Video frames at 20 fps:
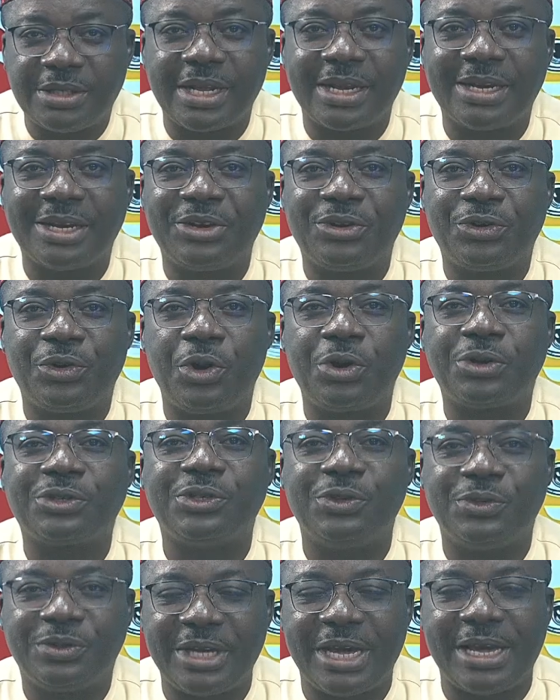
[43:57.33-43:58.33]
and the drugs
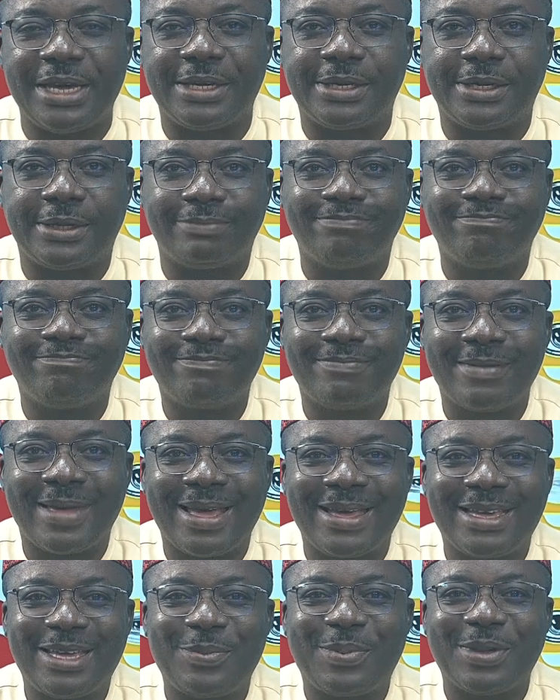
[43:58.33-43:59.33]
you take.
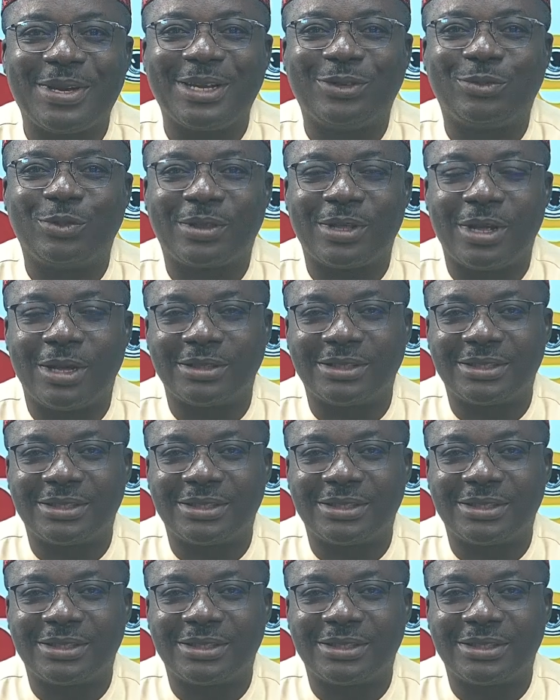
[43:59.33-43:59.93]
Keep a date with us,